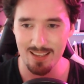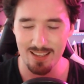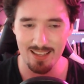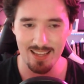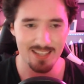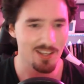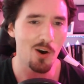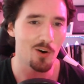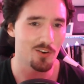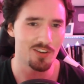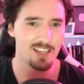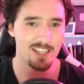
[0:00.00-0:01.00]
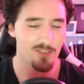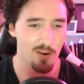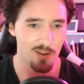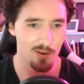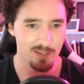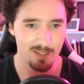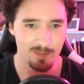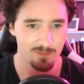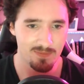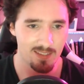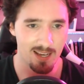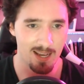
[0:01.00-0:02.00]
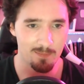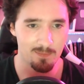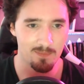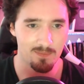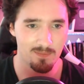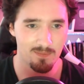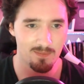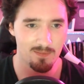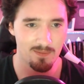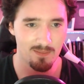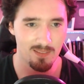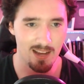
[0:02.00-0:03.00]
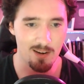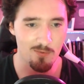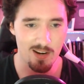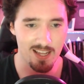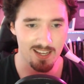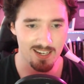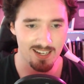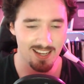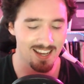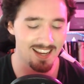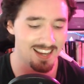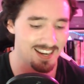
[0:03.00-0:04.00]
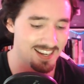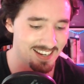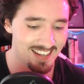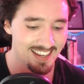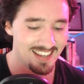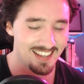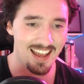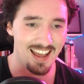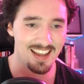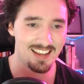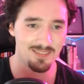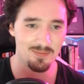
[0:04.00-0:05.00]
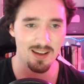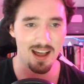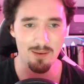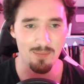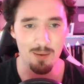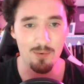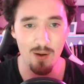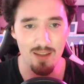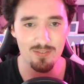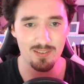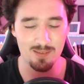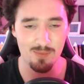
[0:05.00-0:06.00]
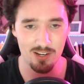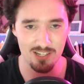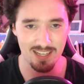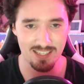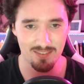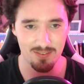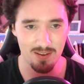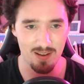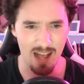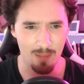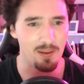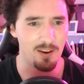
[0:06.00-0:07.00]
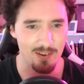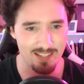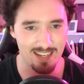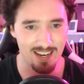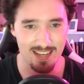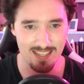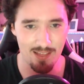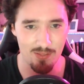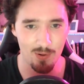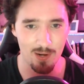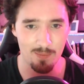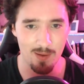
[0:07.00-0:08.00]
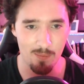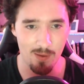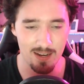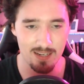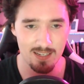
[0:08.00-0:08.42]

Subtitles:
It's odd. It's very odd. I don't really. Yeah, I'm grateful to Marshanta for helping crystallize that thought in my mind,